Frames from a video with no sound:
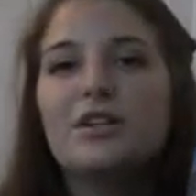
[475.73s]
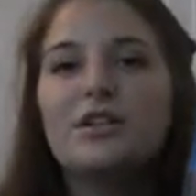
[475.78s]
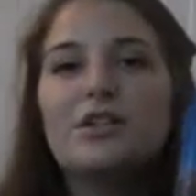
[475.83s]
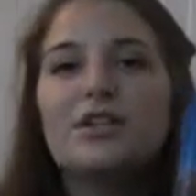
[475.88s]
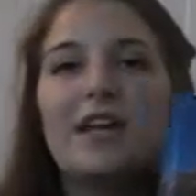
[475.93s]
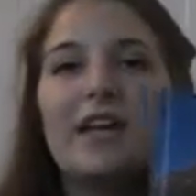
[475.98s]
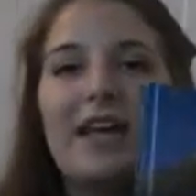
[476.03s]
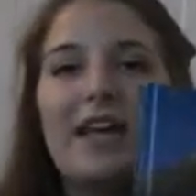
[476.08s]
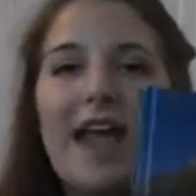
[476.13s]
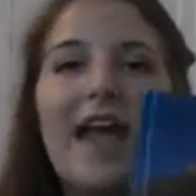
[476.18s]

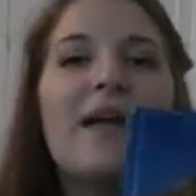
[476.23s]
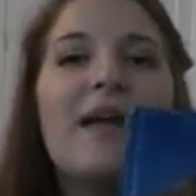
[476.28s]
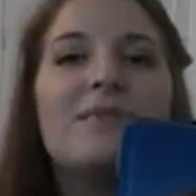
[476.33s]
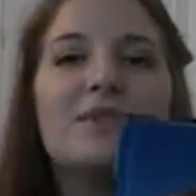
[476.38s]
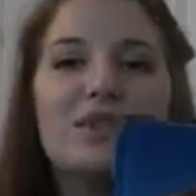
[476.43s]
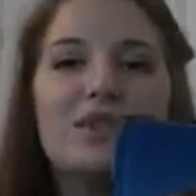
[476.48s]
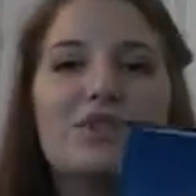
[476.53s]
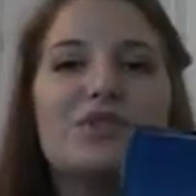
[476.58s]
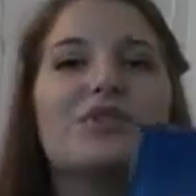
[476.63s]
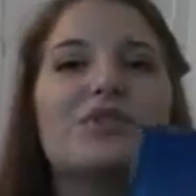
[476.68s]
just like
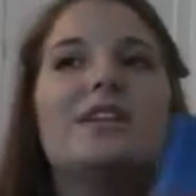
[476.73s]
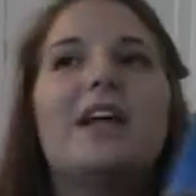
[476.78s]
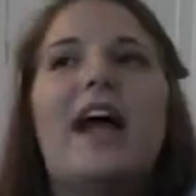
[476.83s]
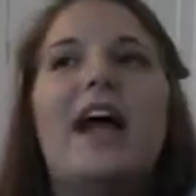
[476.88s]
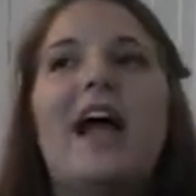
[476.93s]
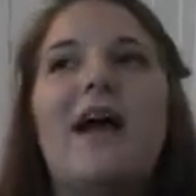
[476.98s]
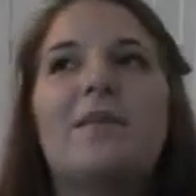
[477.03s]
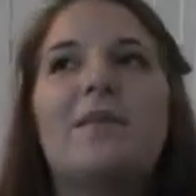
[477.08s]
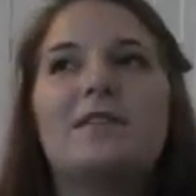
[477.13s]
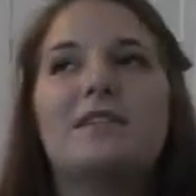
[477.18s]
chemistry that
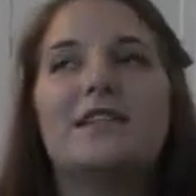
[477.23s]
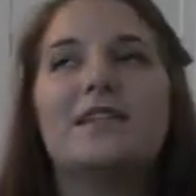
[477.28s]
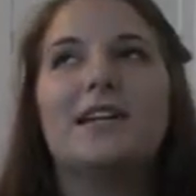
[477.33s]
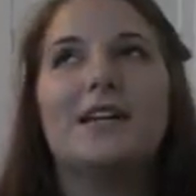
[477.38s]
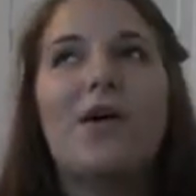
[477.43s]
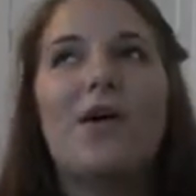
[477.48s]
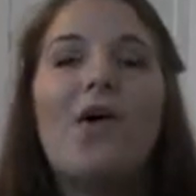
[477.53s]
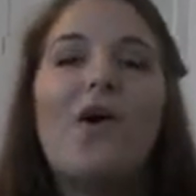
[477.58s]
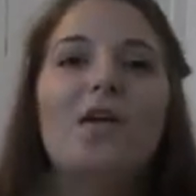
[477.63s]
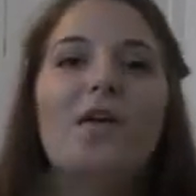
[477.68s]
happens
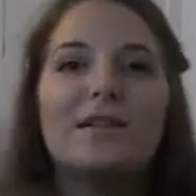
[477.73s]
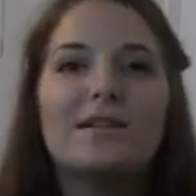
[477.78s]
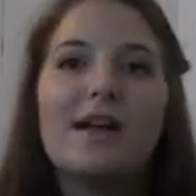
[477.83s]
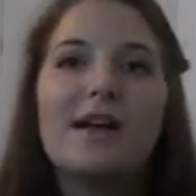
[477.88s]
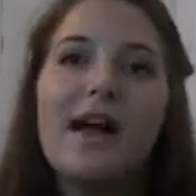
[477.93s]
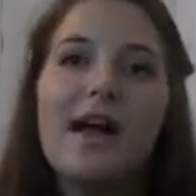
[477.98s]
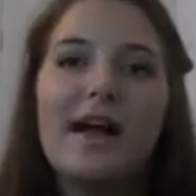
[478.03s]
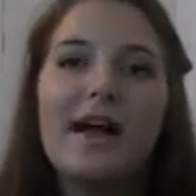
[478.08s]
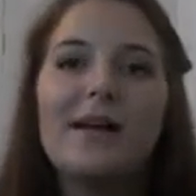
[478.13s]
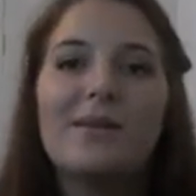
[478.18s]
like all the
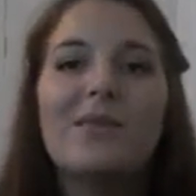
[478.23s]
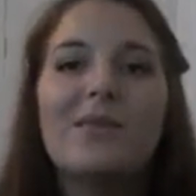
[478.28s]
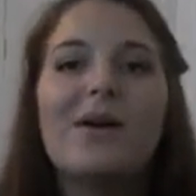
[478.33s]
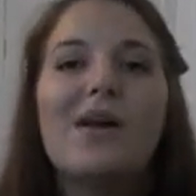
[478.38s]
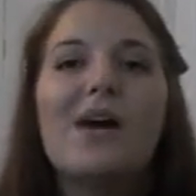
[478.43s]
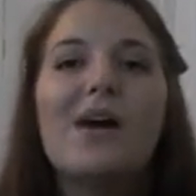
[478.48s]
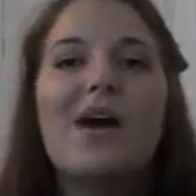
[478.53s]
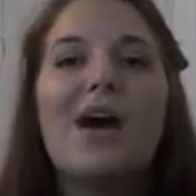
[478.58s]
time,